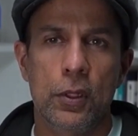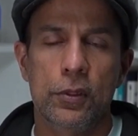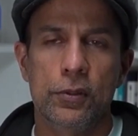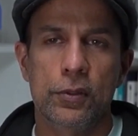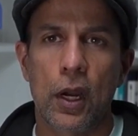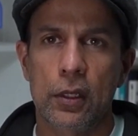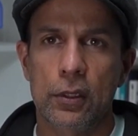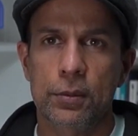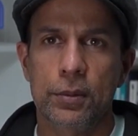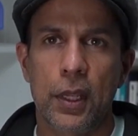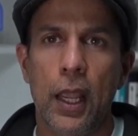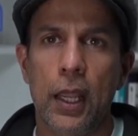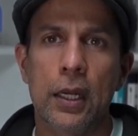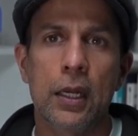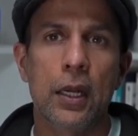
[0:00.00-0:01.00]
startups
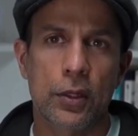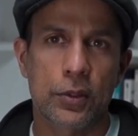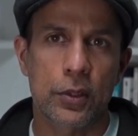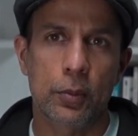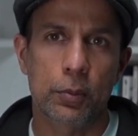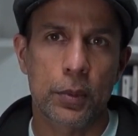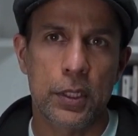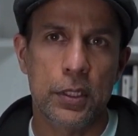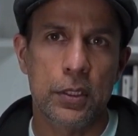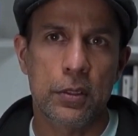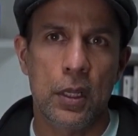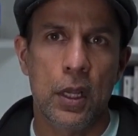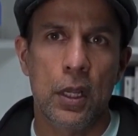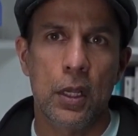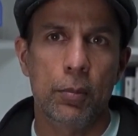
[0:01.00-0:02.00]
and large
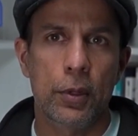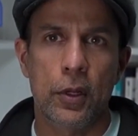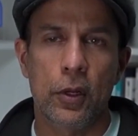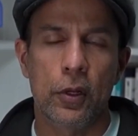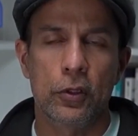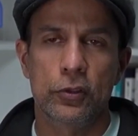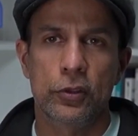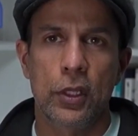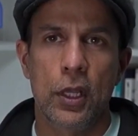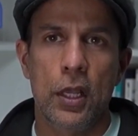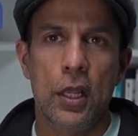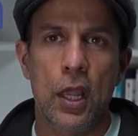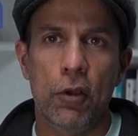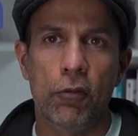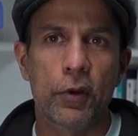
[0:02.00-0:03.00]
companies, because
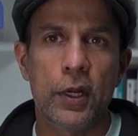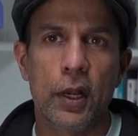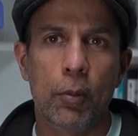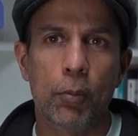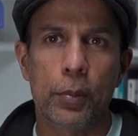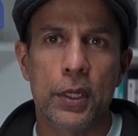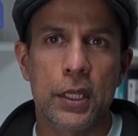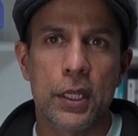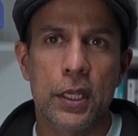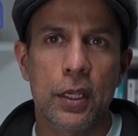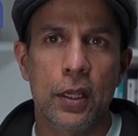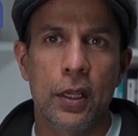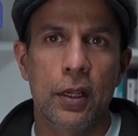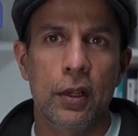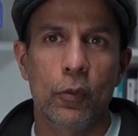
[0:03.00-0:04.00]
every
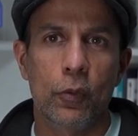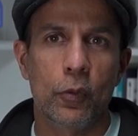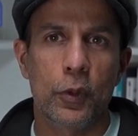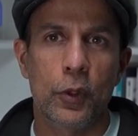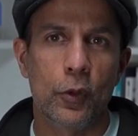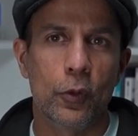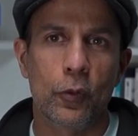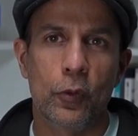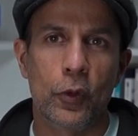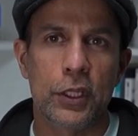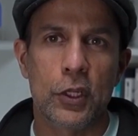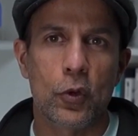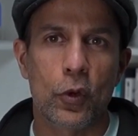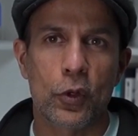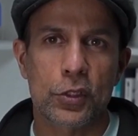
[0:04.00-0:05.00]
company,
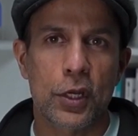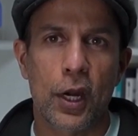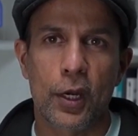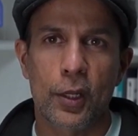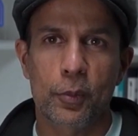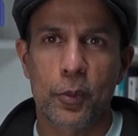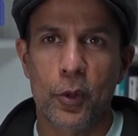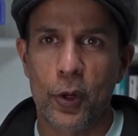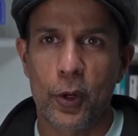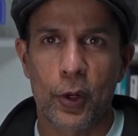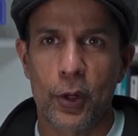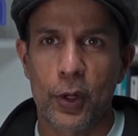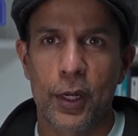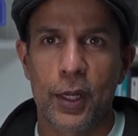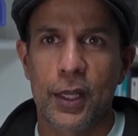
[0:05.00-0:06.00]
whether you're a startup
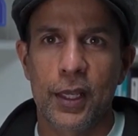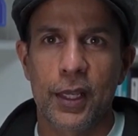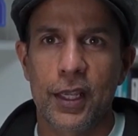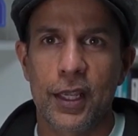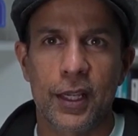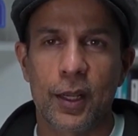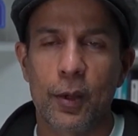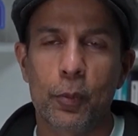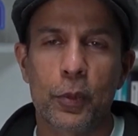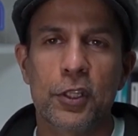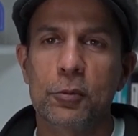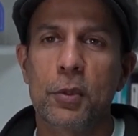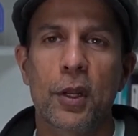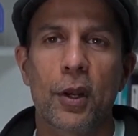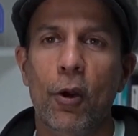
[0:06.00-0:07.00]
or a company
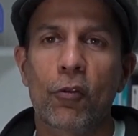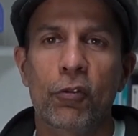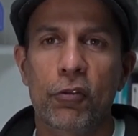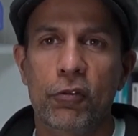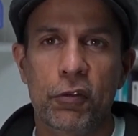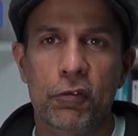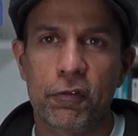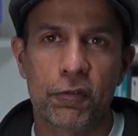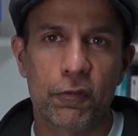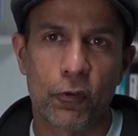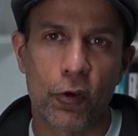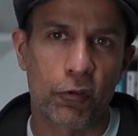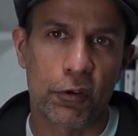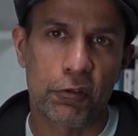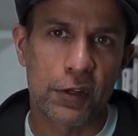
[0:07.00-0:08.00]
that's been around
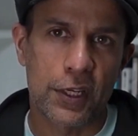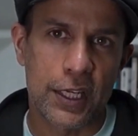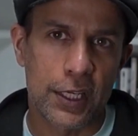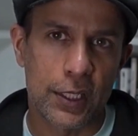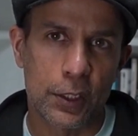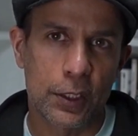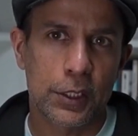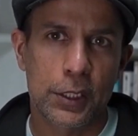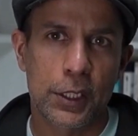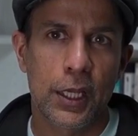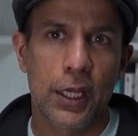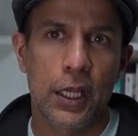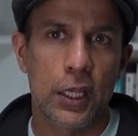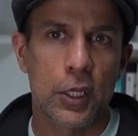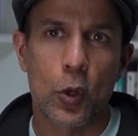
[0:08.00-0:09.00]
for 50 years,
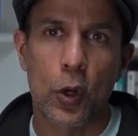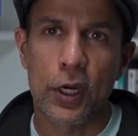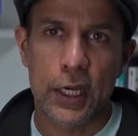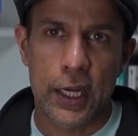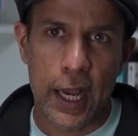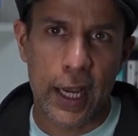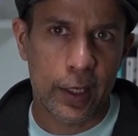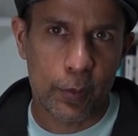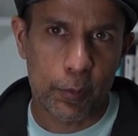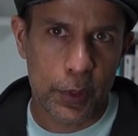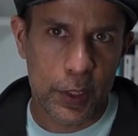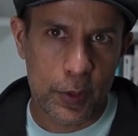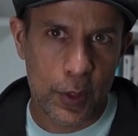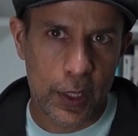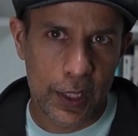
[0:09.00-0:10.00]
you are an AI
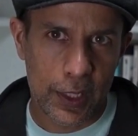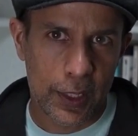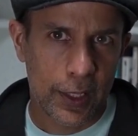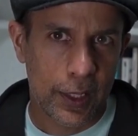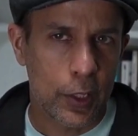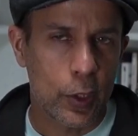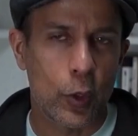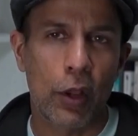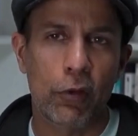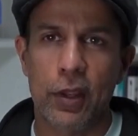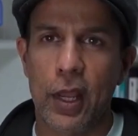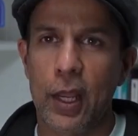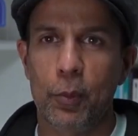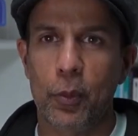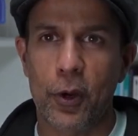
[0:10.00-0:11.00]
company today. You have
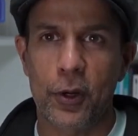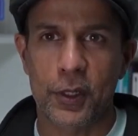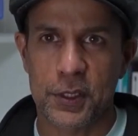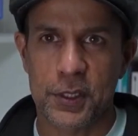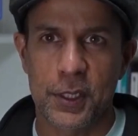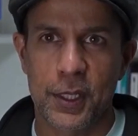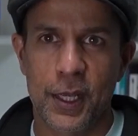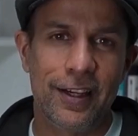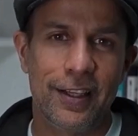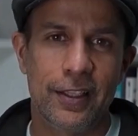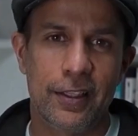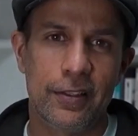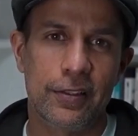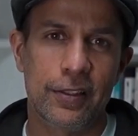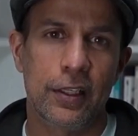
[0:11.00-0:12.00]
AI products, and
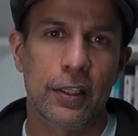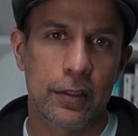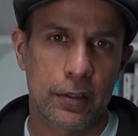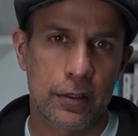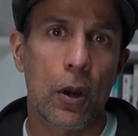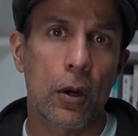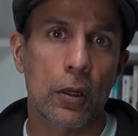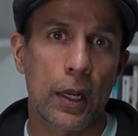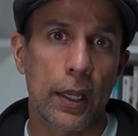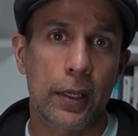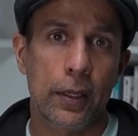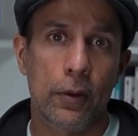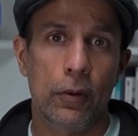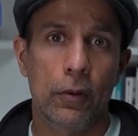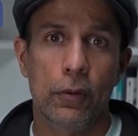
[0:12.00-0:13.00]
there is a lot
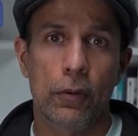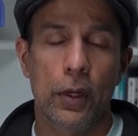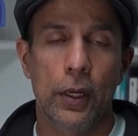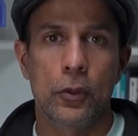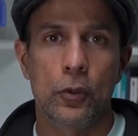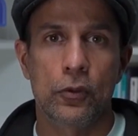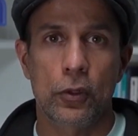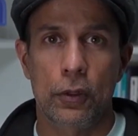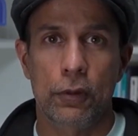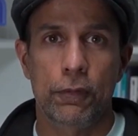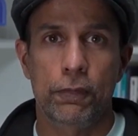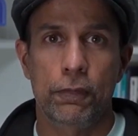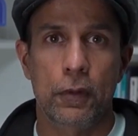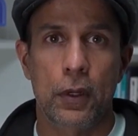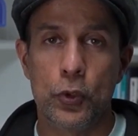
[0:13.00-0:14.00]
to sort
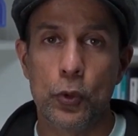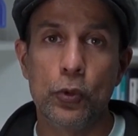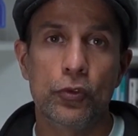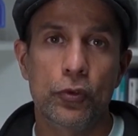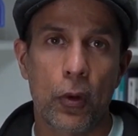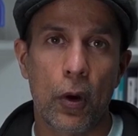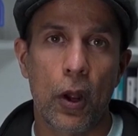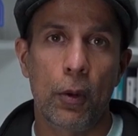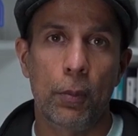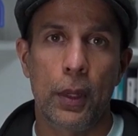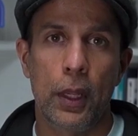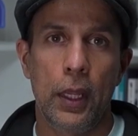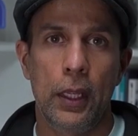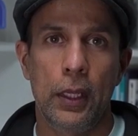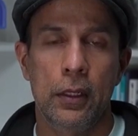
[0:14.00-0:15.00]
of choose from.
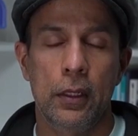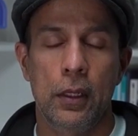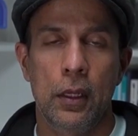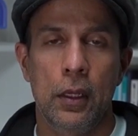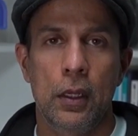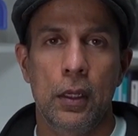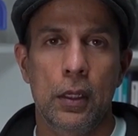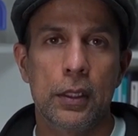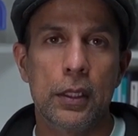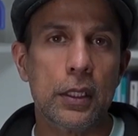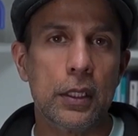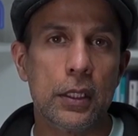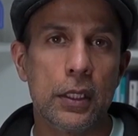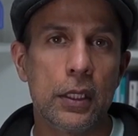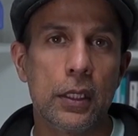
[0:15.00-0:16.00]
And
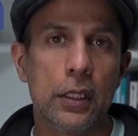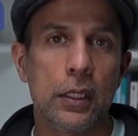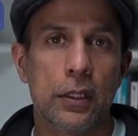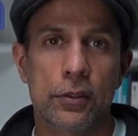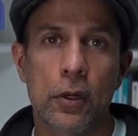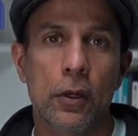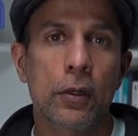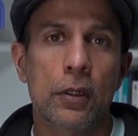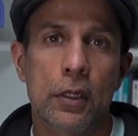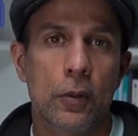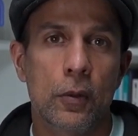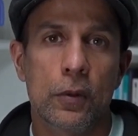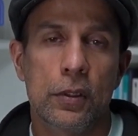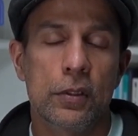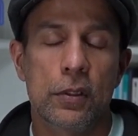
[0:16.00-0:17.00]
it's not,
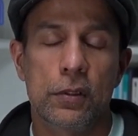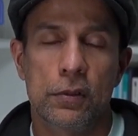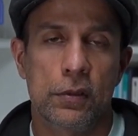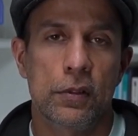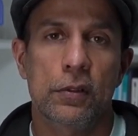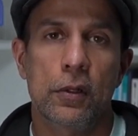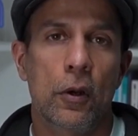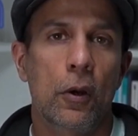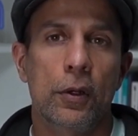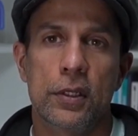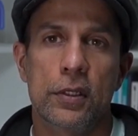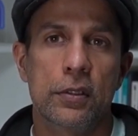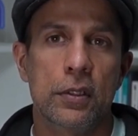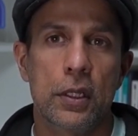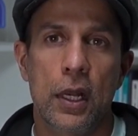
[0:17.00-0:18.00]
these decisions are not
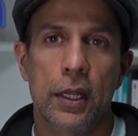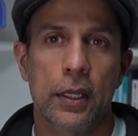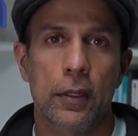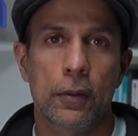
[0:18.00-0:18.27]
easy.